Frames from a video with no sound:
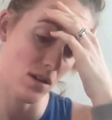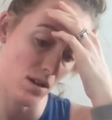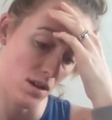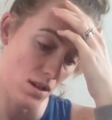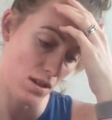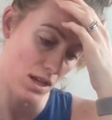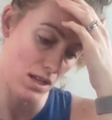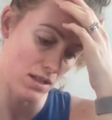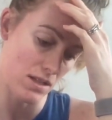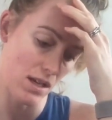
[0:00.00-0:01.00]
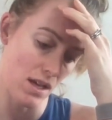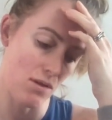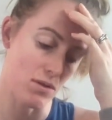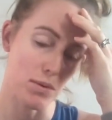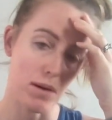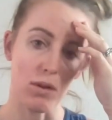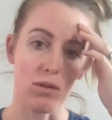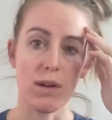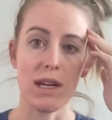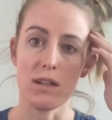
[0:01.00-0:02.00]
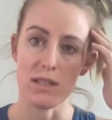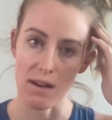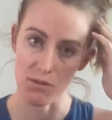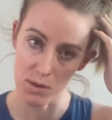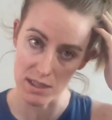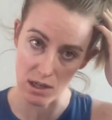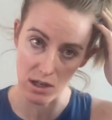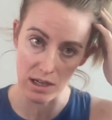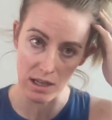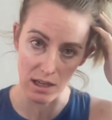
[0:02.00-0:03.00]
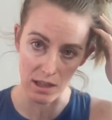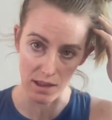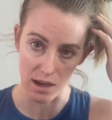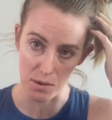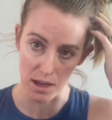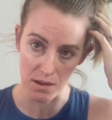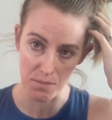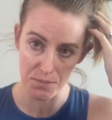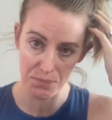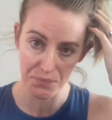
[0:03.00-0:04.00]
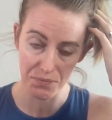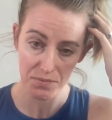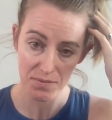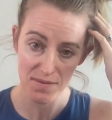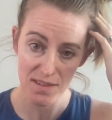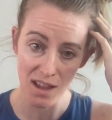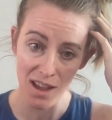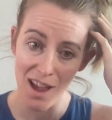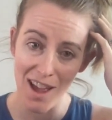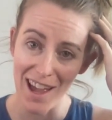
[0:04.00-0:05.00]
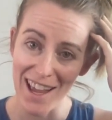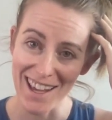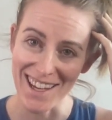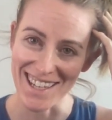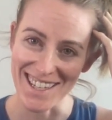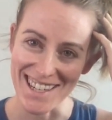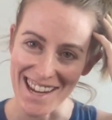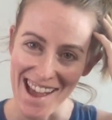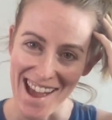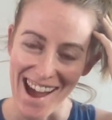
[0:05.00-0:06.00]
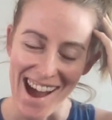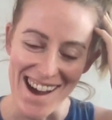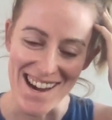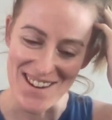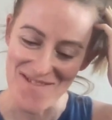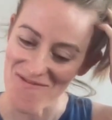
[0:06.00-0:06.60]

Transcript: it was probably 3 years after we started eating that way. And I'm